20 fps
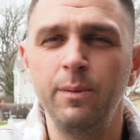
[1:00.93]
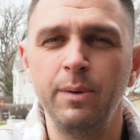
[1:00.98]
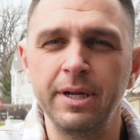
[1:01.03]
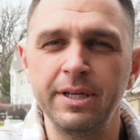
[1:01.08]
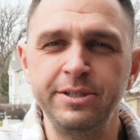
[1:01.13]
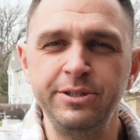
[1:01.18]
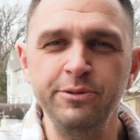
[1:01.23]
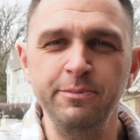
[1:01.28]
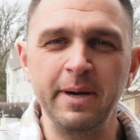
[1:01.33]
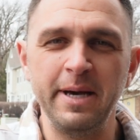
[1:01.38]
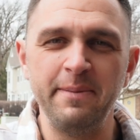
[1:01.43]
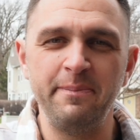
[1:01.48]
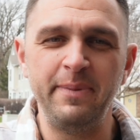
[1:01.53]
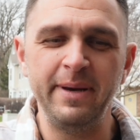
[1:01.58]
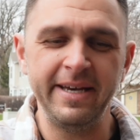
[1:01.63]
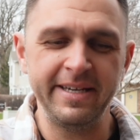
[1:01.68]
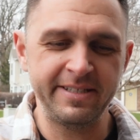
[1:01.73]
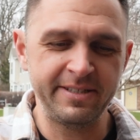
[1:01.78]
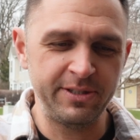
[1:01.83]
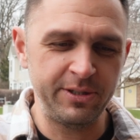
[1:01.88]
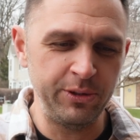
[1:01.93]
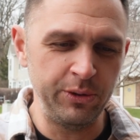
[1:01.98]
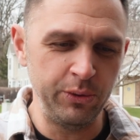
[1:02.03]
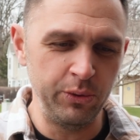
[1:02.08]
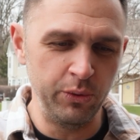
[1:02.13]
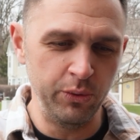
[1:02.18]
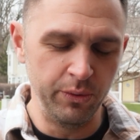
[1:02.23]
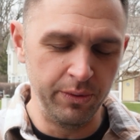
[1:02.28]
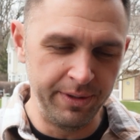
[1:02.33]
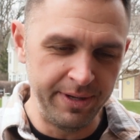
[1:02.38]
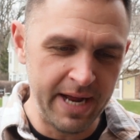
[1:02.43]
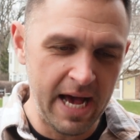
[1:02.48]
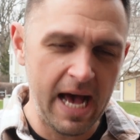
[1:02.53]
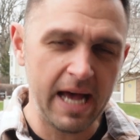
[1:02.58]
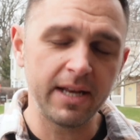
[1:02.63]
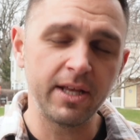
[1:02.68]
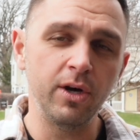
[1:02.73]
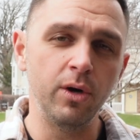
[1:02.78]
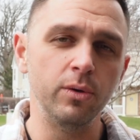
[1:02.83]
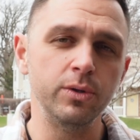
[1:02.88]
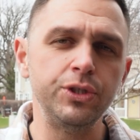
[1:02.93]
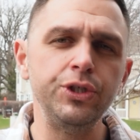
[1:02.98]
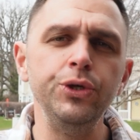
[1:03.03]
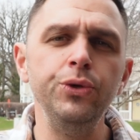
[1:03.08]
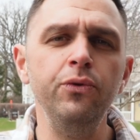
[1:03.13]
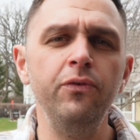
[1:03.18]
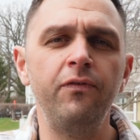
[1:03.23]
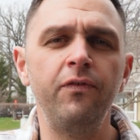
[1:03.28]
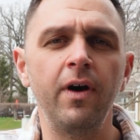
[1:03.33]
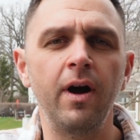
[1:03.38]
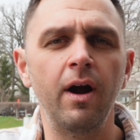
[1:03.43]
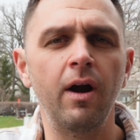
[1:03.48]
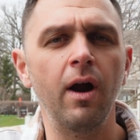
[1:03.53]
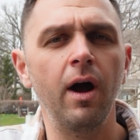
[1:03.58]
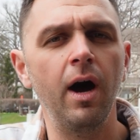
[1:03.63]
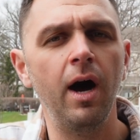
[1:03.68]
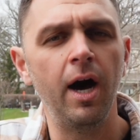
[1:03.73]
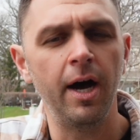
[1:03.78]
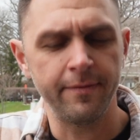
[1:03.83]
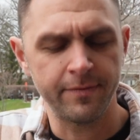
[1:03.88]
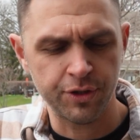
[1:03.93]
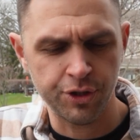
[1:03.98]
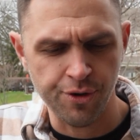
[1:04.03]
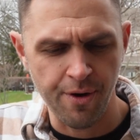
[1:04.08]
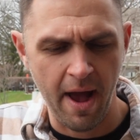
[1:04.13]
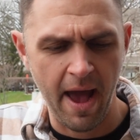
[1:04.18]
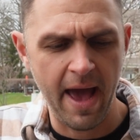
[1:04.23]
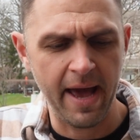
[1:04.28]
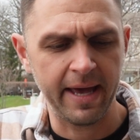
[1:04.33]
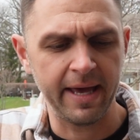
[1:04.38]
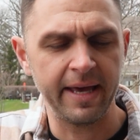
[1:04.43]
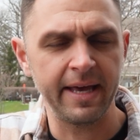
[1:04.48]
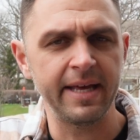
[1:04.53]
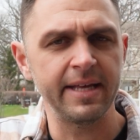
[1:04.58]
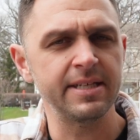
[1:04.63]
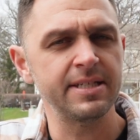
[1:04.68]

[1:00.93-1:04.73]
I want to do my best to not go too far off track,